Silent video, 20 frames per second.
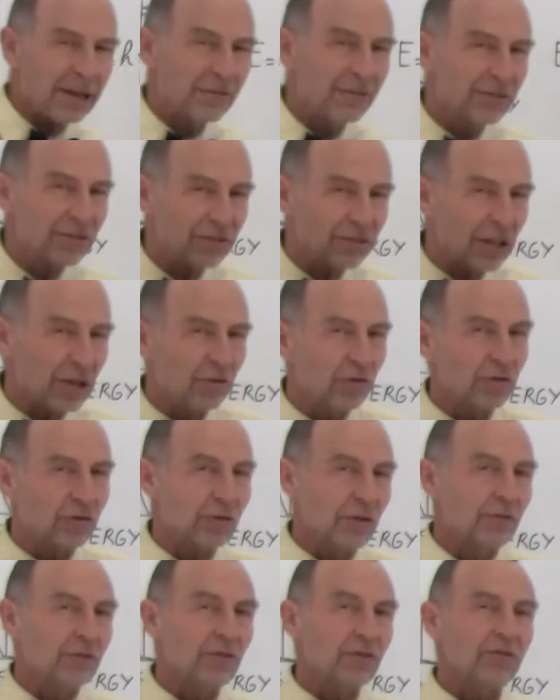
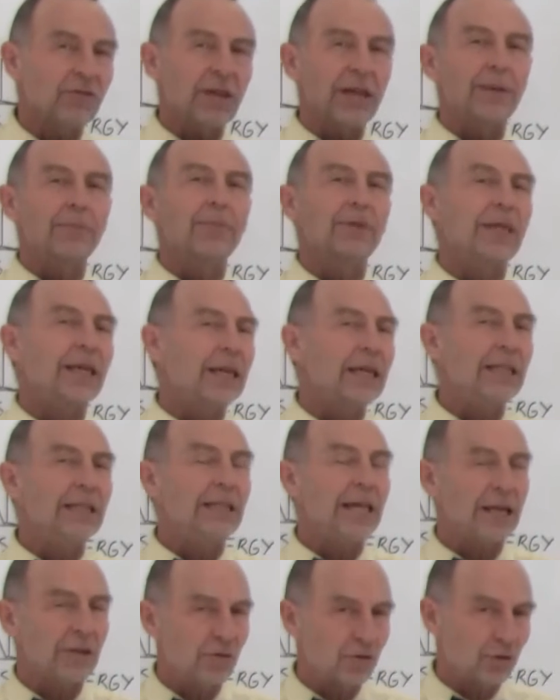manifestations of the same thing
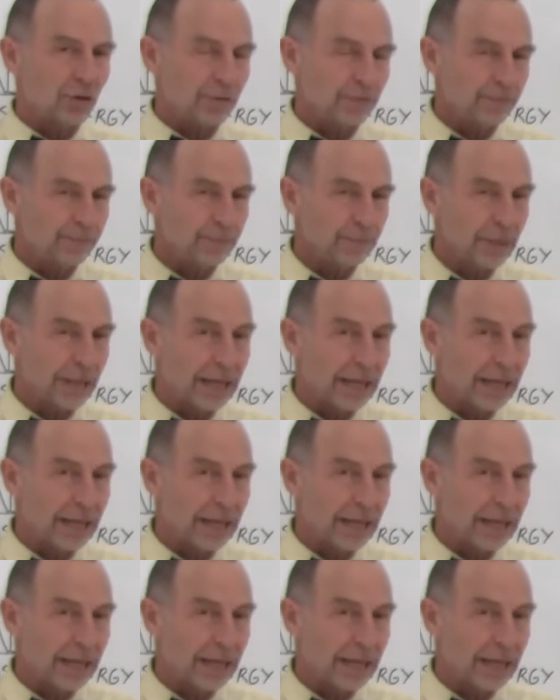in nature,